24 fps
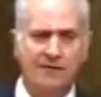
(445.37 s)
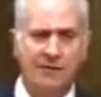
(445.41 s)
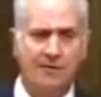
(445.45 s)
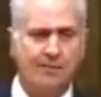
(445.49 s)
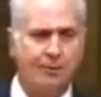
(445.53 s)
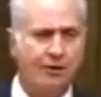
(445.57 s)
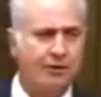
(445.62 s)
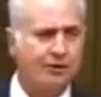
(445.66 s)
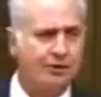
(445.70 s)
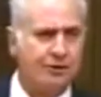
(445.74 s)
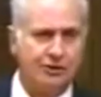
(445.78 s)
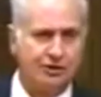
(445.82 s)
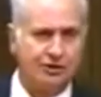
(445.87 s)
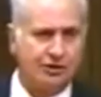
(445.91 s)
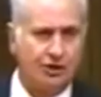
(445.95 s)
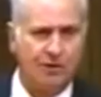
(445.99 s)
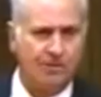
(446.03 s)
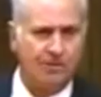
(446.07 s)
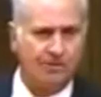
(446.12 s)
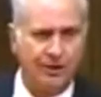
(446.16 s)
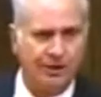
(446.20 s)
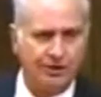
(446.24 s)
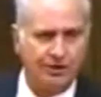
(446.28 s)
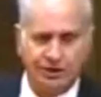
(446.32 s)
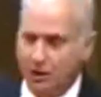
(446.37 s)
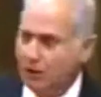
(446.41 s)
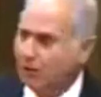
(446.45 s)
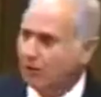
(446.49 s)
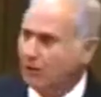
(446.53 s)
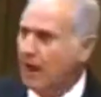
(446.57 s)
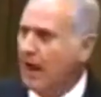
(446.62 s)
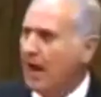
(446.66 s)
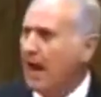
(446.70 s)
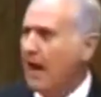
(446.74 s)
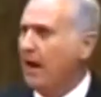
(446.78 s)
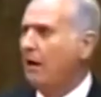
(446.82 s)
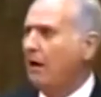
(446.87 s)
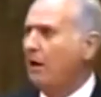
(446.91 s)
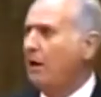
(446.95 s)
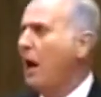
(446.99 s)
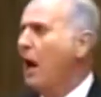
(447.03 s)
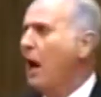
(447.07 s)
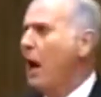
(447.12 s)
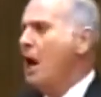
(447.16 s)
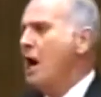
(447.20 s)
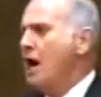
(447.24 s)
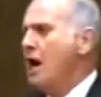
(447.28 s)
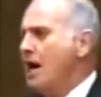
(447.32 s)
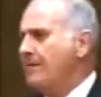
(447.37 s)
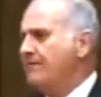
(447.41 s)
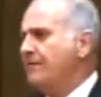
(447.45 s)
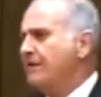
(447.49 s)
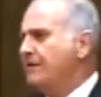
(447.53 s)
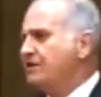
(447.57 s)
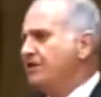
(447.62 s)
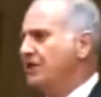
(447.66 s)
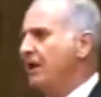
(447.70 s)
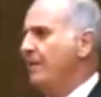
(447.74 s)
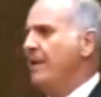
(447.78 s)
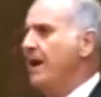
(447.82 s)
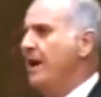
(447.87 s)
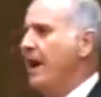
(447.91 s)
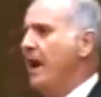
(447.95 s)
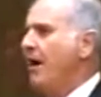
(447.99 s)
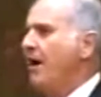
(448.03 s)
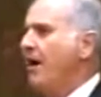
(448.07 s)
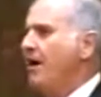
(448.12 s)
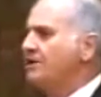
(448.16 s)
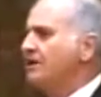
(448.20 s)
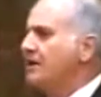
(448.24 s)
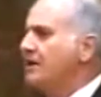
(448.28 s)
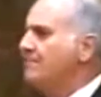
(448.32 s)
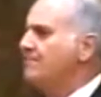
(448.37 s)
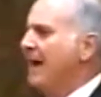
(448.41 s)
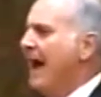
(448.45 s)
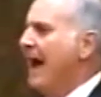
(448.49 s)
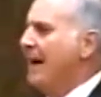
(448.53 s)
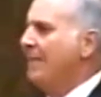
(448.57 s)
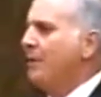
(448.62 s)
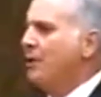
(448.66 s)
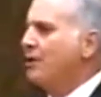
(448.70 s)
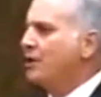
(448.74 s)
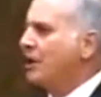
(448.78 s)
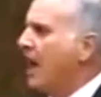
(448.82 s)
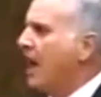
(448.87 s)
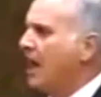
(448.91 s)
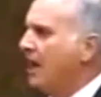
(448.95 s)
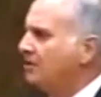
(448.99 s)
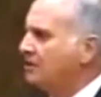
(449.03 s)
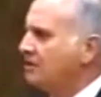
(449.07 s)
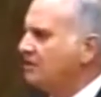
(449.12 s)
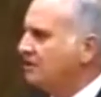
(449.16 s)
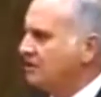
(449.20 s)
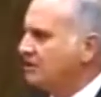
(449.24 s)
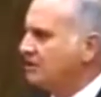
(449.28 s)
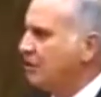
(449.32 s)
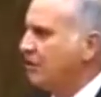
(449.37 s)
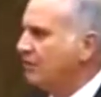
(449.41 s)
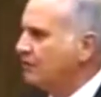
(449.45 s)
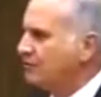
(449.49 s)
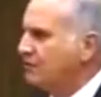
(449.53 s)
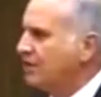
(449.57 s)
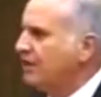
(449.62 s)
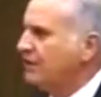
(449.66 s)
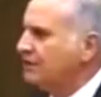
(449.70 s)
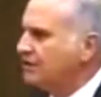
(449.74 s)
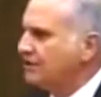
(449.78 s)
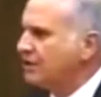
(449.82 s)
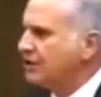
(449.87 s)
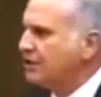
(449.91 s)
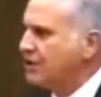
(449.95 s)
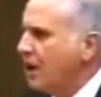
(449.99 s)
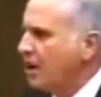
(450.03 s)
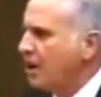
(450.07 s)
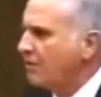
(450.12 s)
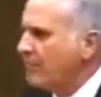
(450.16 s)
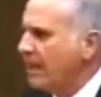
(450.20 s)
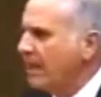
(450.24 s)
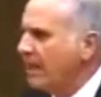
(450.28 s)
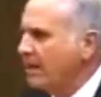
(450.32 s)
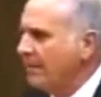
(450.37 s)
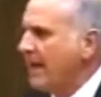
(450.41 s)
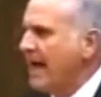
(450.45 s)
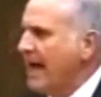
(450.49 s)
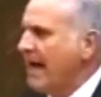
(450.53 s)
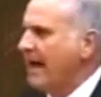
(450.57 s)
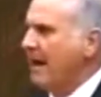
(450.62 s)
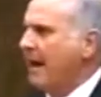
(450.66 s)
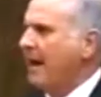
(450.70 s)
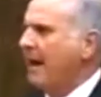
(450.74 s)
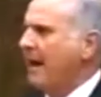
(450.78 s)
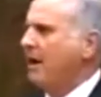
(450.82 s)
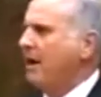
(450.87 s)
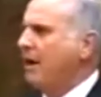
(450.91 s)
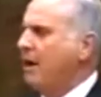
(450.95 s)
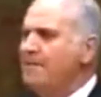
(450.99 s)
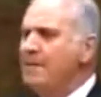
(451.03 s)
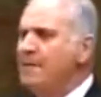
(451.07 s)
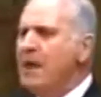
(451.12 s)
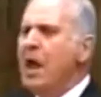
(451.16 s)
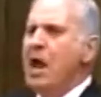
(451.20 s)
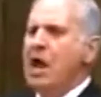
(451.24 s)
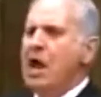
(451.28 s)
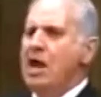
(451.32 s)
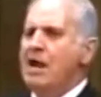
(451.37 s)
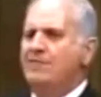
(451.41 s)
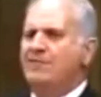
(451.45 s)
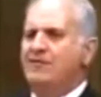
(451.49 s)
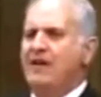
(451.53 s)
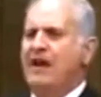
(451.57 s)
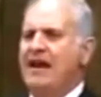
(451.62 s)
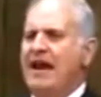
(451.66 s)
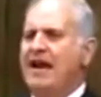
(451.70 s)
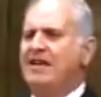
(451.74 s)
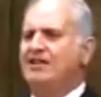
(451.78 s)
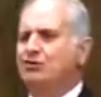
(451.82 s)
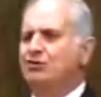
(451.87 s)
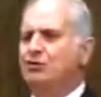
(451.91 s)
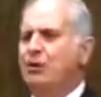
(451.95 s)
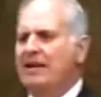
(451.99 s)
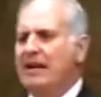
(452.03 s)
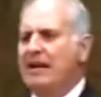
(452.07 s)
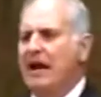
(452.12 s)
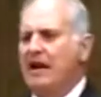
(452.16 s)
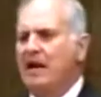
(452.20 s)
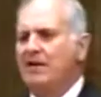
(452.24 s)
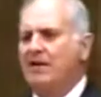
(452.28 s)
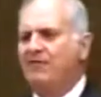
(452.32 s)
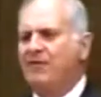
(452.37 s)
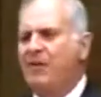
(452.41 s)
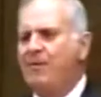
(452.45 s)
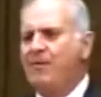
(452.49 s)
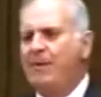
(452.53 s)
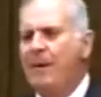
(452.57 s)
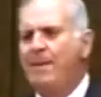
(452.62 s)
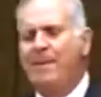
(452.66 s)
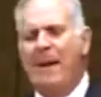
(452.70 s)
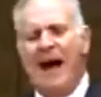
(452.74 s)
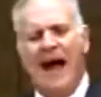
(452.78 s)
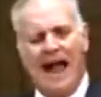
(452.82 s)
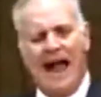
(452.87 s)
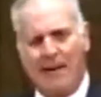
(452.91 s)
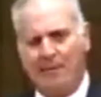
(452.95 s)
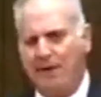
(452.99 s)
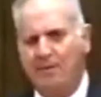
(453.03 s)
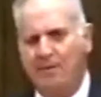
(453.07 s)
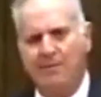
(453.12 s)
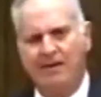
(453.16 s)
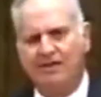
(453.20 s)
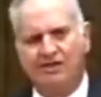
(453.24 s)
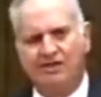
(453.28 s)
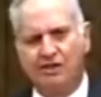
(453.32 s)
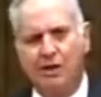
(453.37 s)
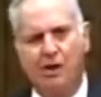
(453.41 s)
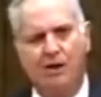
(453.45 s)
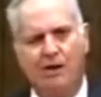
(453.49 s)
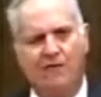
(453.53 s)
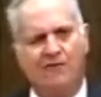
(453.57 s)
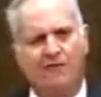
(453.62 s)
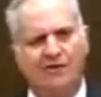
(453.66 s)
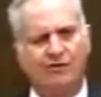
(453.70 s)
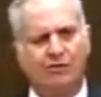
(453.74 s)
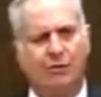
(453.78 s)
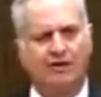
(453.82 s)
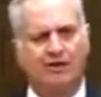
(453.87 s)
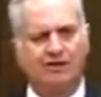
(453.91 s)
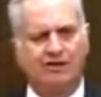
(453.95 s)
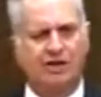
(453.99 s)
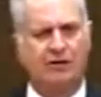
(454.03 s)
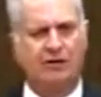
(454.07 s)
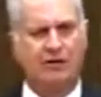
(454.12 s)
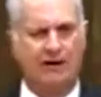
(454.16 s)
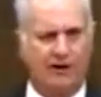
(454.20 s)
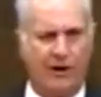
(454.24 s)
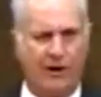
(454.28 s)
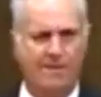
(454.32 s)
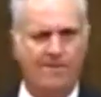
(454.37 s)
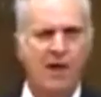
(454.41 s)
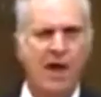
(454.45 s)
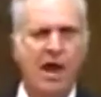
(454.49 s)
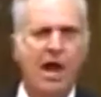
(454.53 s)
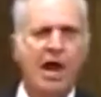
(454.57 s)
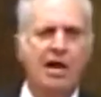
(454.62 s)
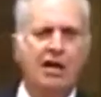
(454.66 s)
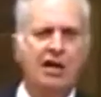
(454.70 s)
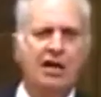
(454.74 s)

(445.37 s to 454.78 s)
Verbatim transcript: if the preachers don't preach on hell, if the seminaries and Bible colleges don't teach the young men about hell, if they extricate it from the Bible and make makes no difference whatsoever.